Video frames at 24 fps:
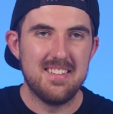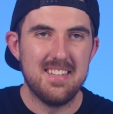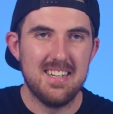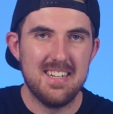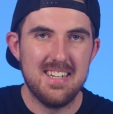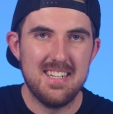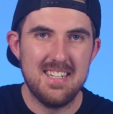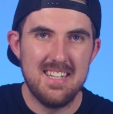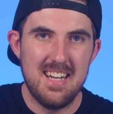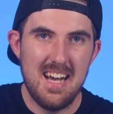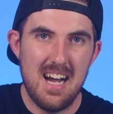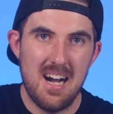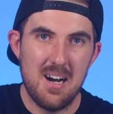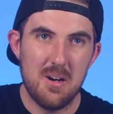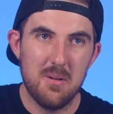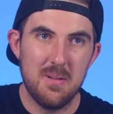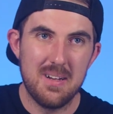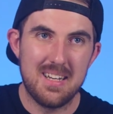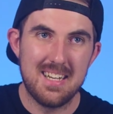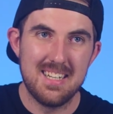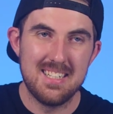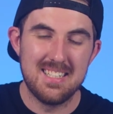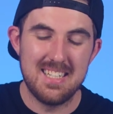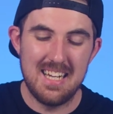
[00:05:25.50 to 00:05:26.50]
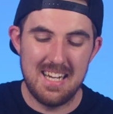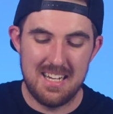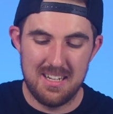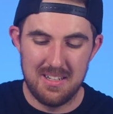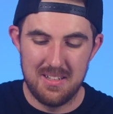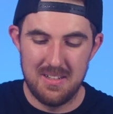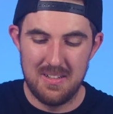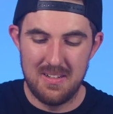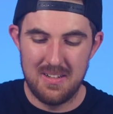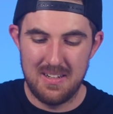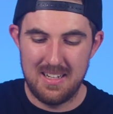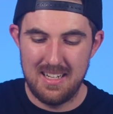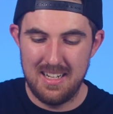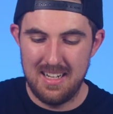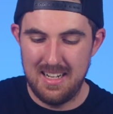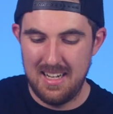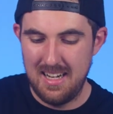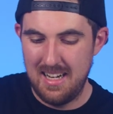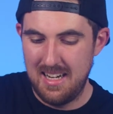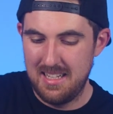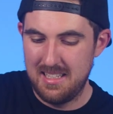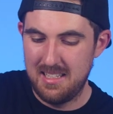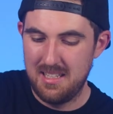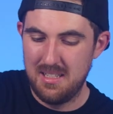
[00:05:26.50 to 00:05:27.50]
right, then, and now we can take a look
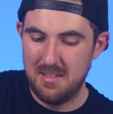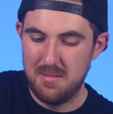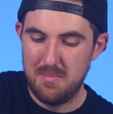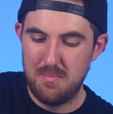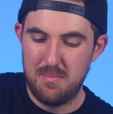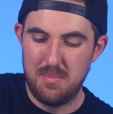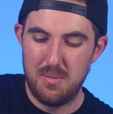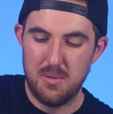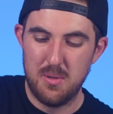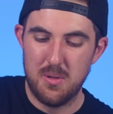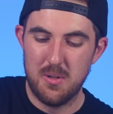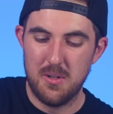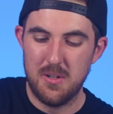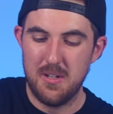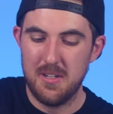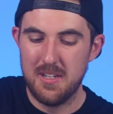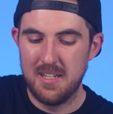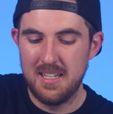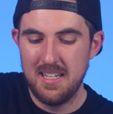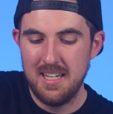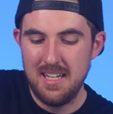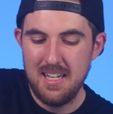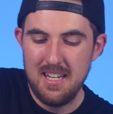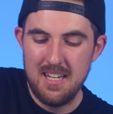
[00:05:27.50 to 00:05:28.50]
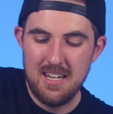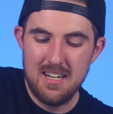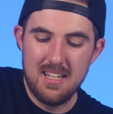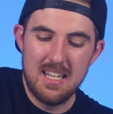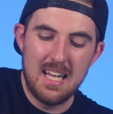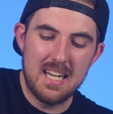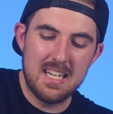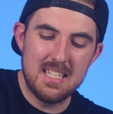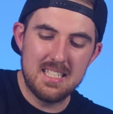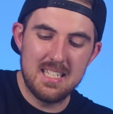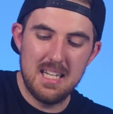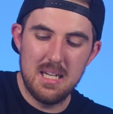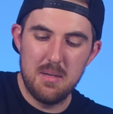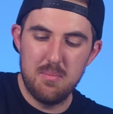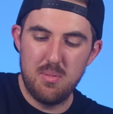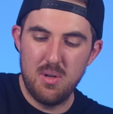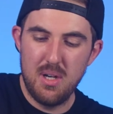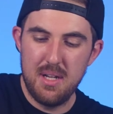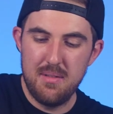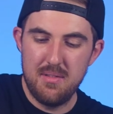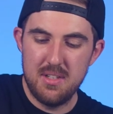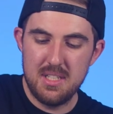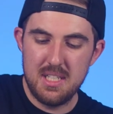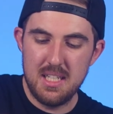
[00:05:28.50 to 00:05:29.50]
at the board. Like I said
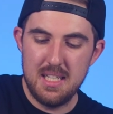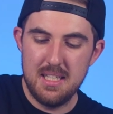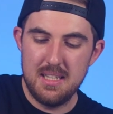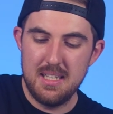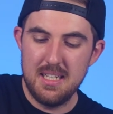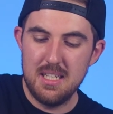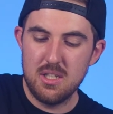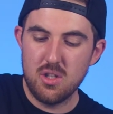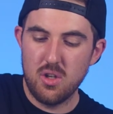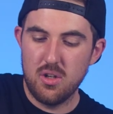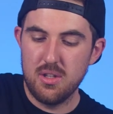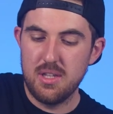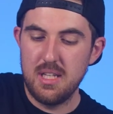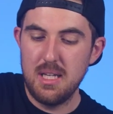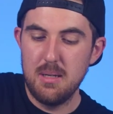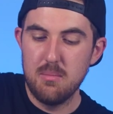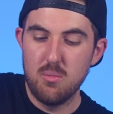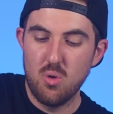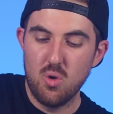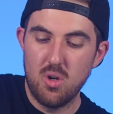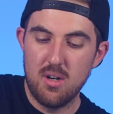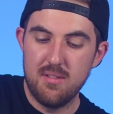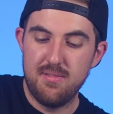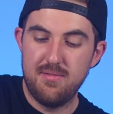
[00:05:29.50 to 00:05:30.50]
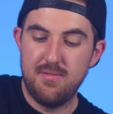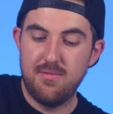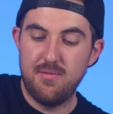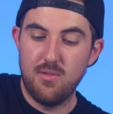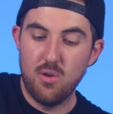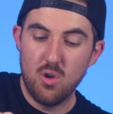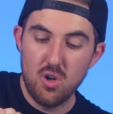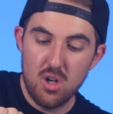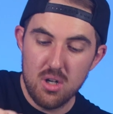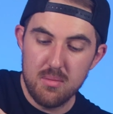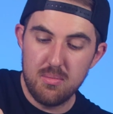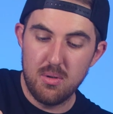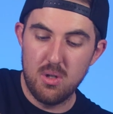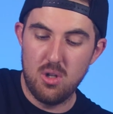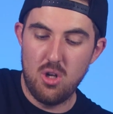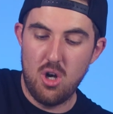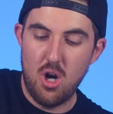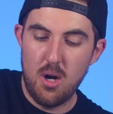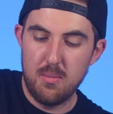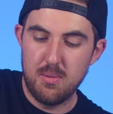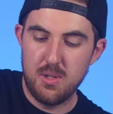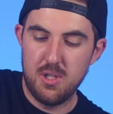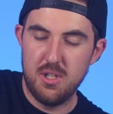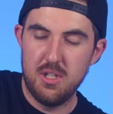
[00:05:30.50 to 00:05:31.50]
previously, these are the more affordable
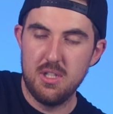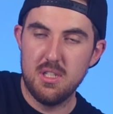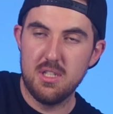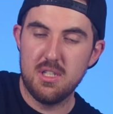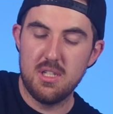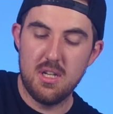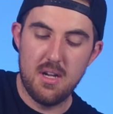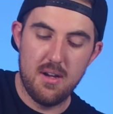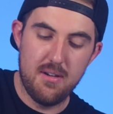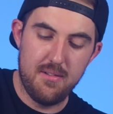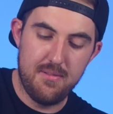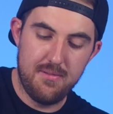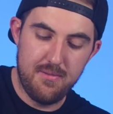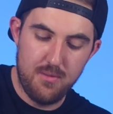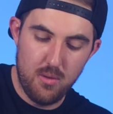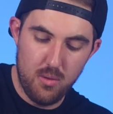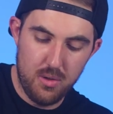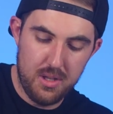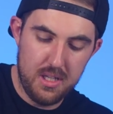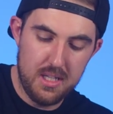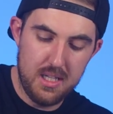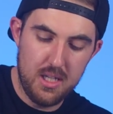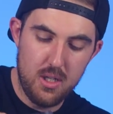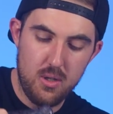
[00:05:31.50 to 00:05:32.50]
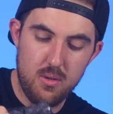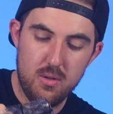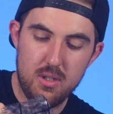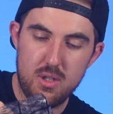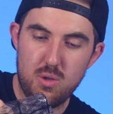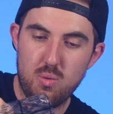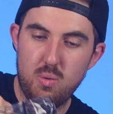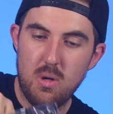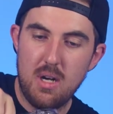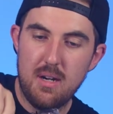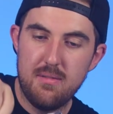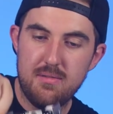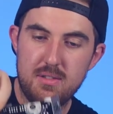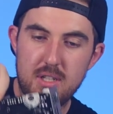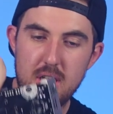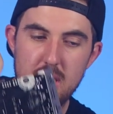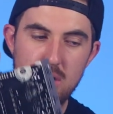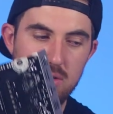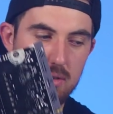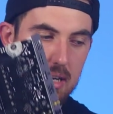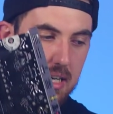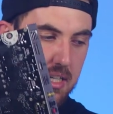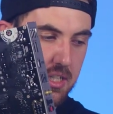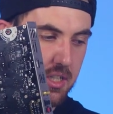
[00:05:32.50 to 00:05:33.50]
options for the new 12th
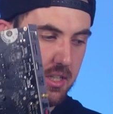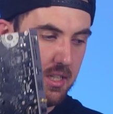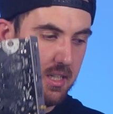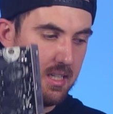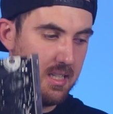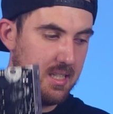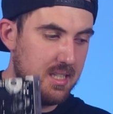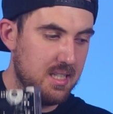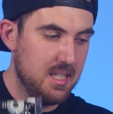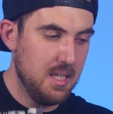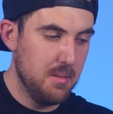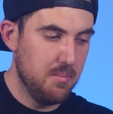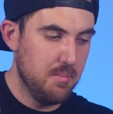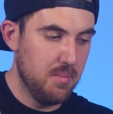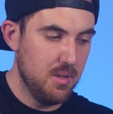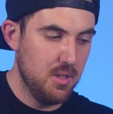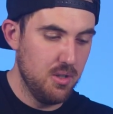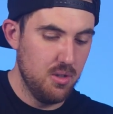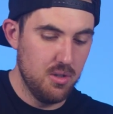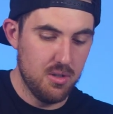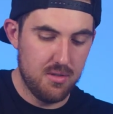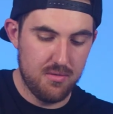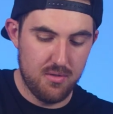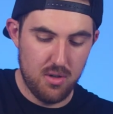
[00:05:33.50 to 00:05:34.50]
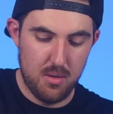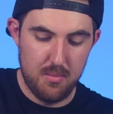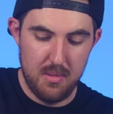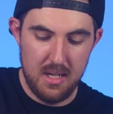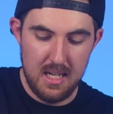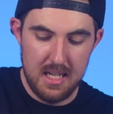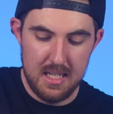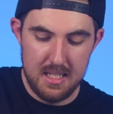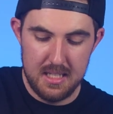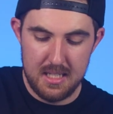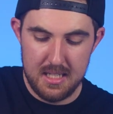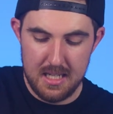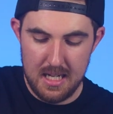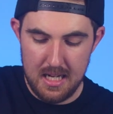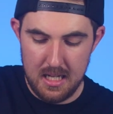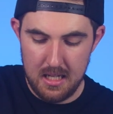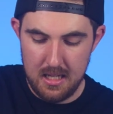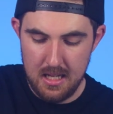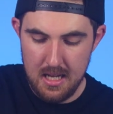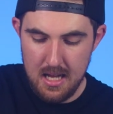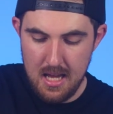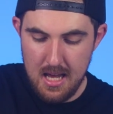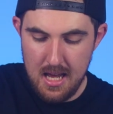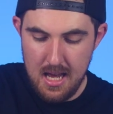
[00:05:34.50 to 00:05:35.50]
generation CPUs from
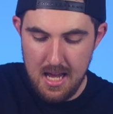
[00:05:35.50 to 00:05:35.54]
Intel.